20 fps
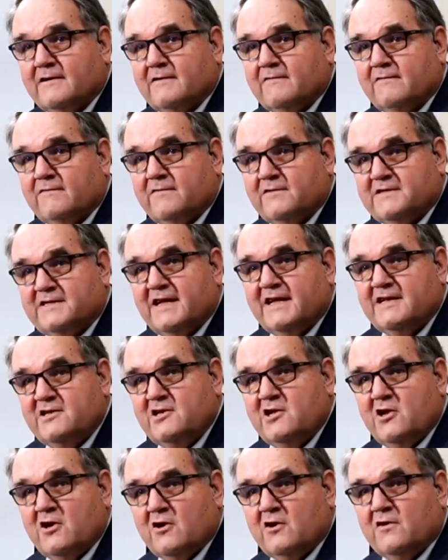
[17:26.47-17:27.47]
for 10
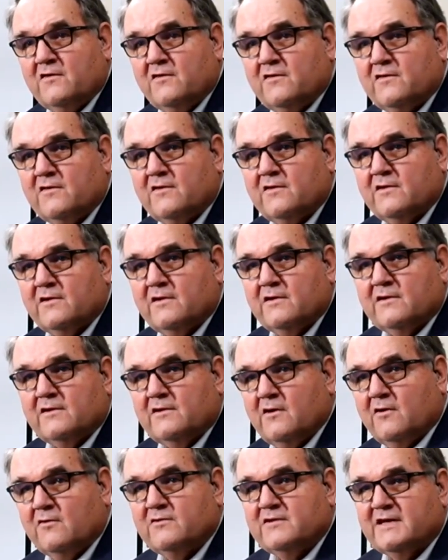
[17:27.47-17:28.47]
years,
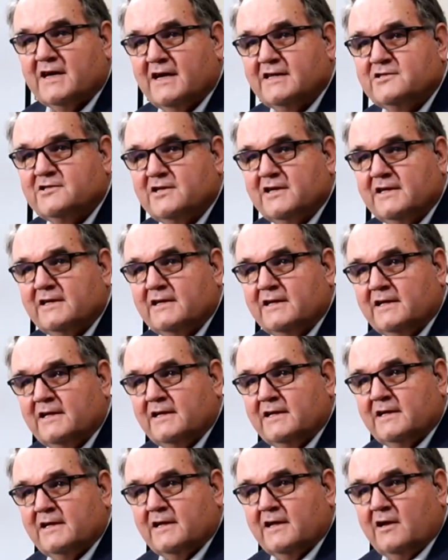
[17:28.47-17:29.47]
don't touch it,
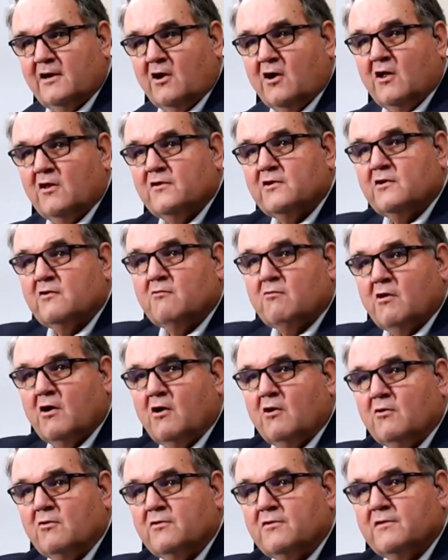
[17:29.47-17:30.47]
and all the
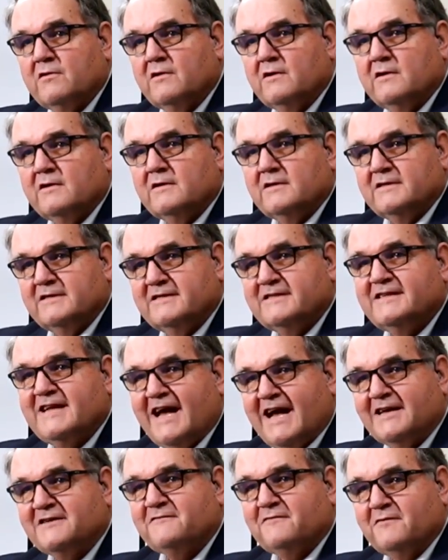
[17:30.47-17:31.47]
growth is
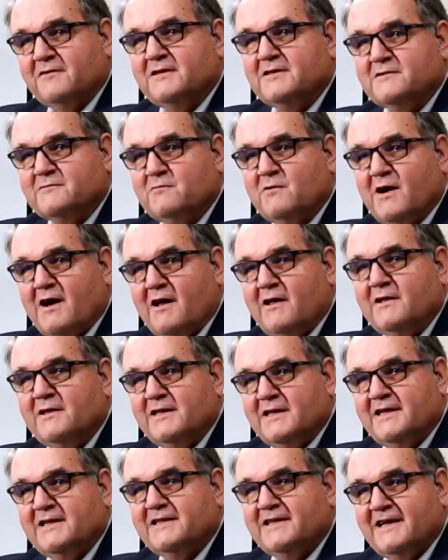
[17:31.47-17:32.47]
tax-free as well. And
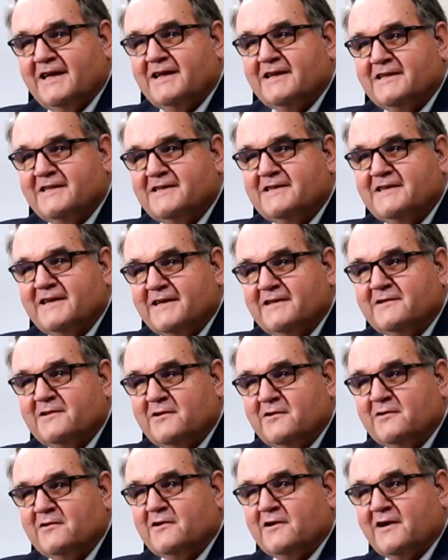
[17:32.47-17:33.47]
then at the end of the 10th
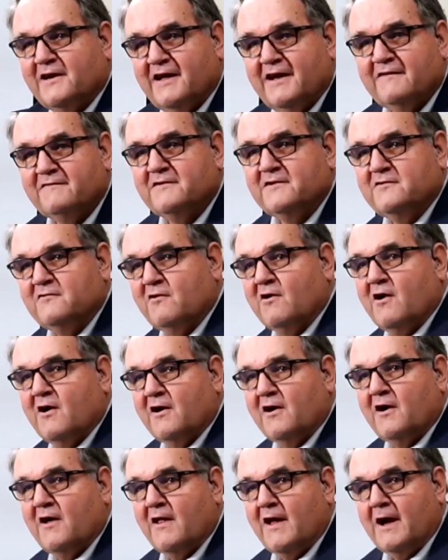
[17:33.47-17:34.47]
year, they're going to have to draw it
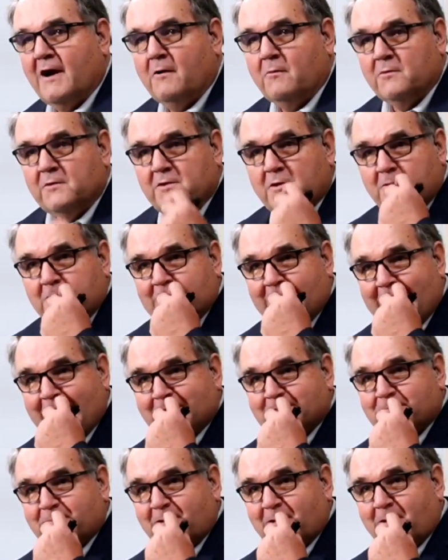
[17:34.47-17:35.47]
all out with no
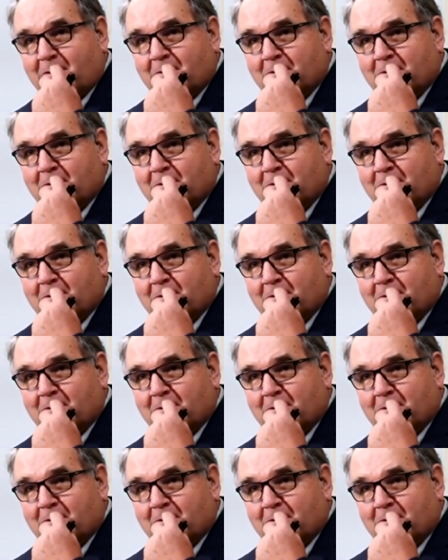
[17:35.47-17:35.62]
tax bill.